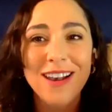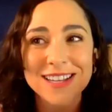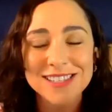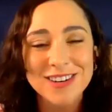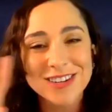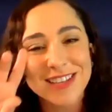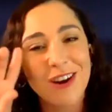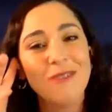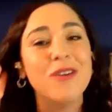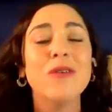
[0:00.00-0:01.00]
listeners and
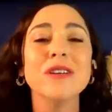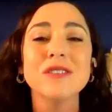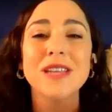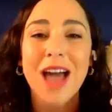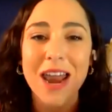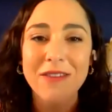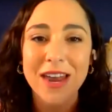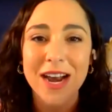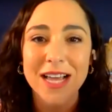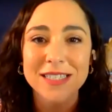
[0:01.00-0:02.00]
our viewers to kind of
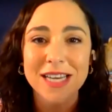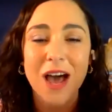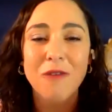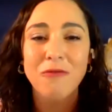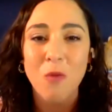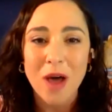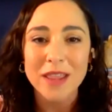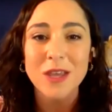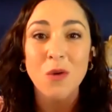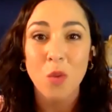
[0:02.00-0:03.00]
get an idea of
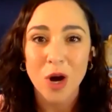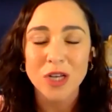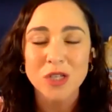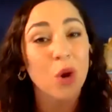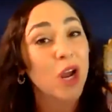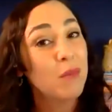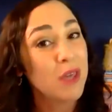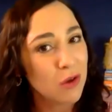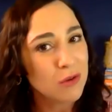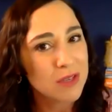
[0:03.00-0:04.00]
what the words we're going to be
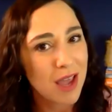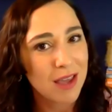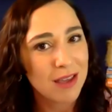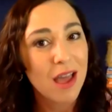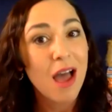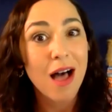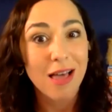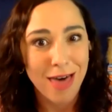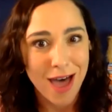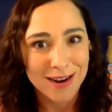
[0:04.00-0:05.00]
using
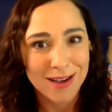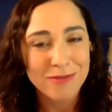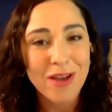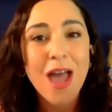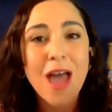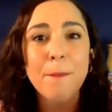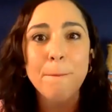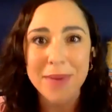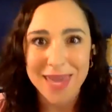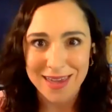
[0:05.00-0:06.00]
a lot of
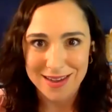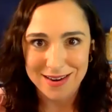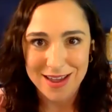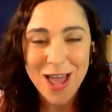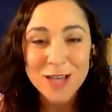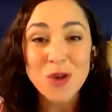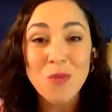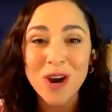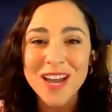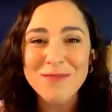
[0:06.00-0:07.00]
mean. So
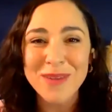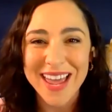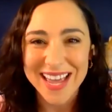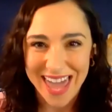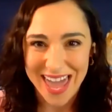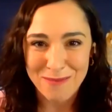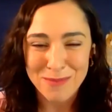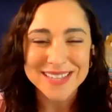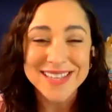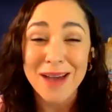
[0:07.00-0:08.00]
we're going to play a
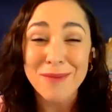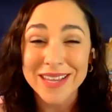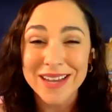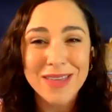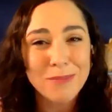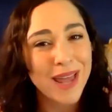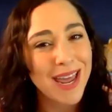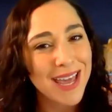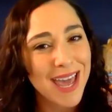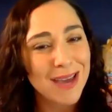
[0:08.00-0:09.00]
game, because I believe that
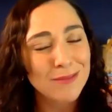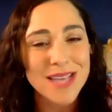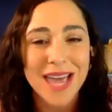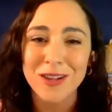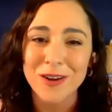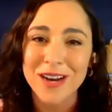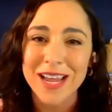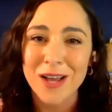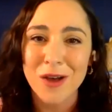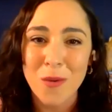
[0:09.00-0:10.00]
playing games and
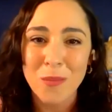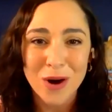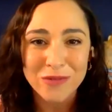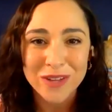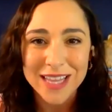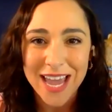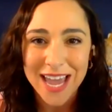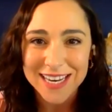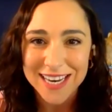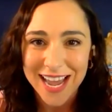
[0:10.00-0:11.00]
learning go perfectly
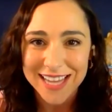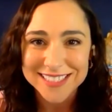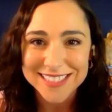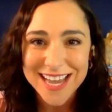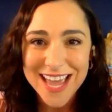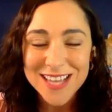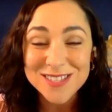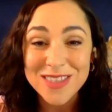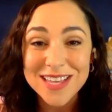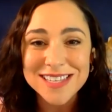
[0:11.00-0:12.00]
hand in hand.
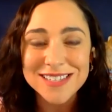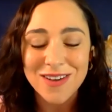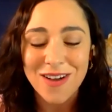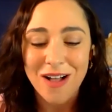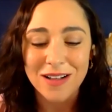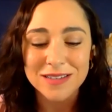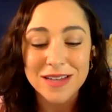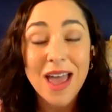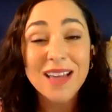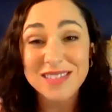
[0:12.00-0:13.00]
So this is called
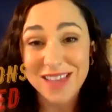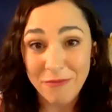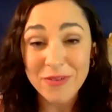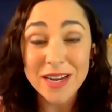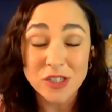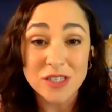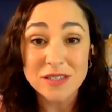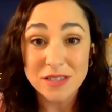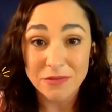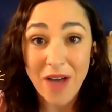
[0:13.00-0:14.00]

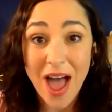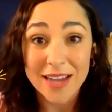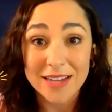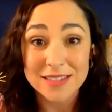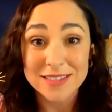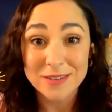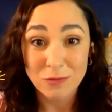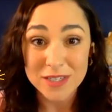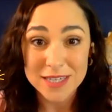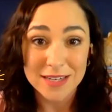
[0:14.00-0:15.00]
Definitions Defined.
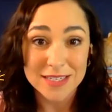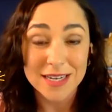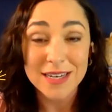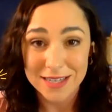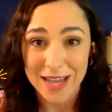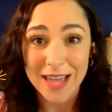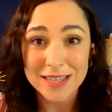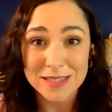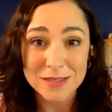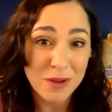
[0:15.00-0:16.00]
Redundant,
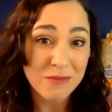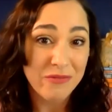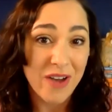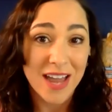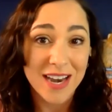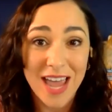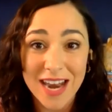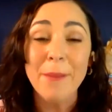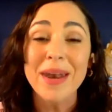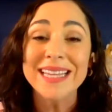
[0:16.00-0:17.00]
yes, but fun.
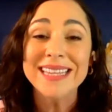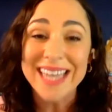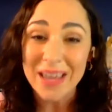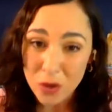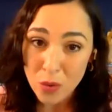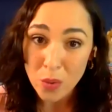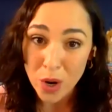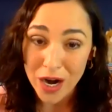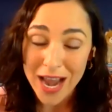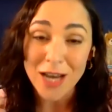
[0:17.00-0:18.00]
I'm going to give you a
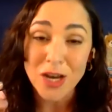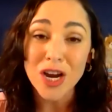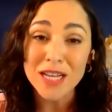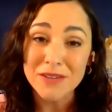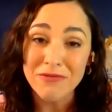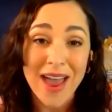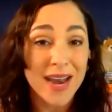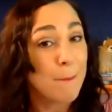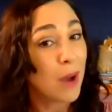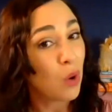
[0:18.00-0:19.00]
word and you're going to
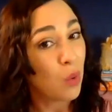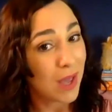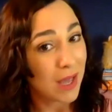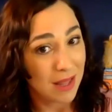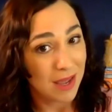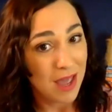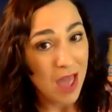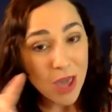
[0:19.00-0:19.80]
define it, but quickly.